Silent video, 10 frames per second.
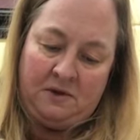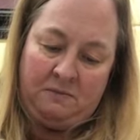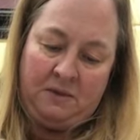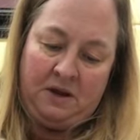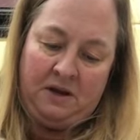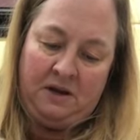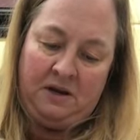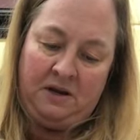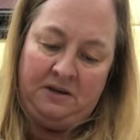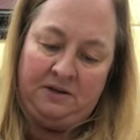make it
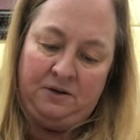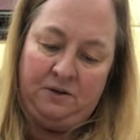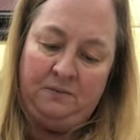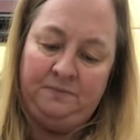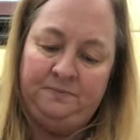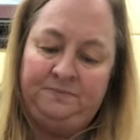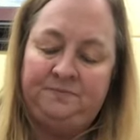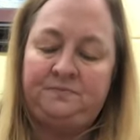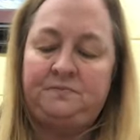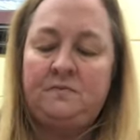easier.
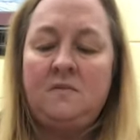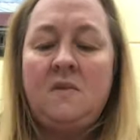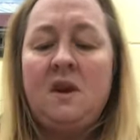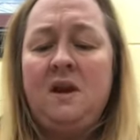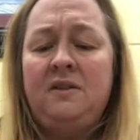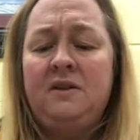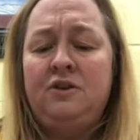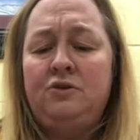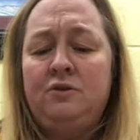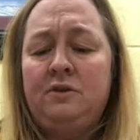And then
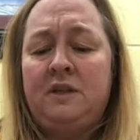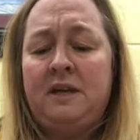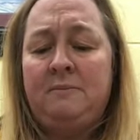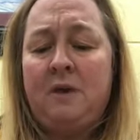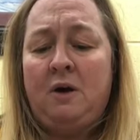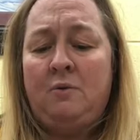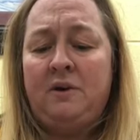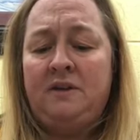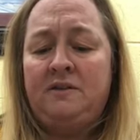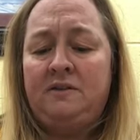you just keep going
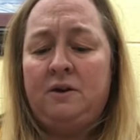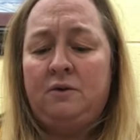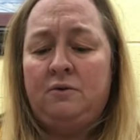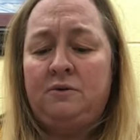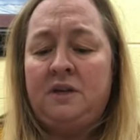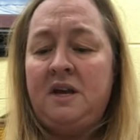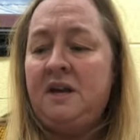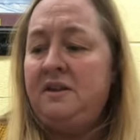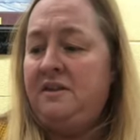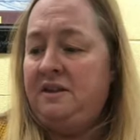in circles.
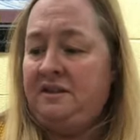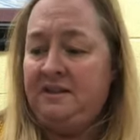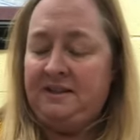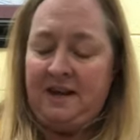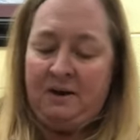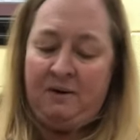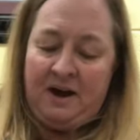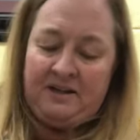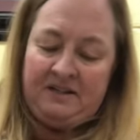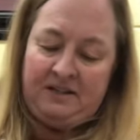This is how
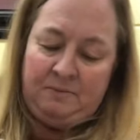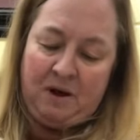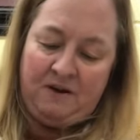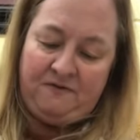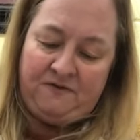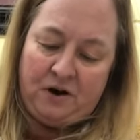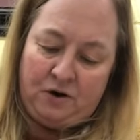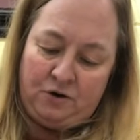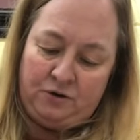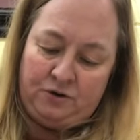I did my
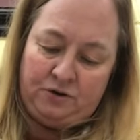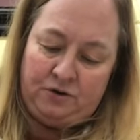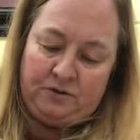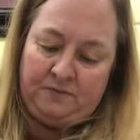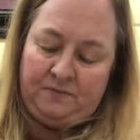first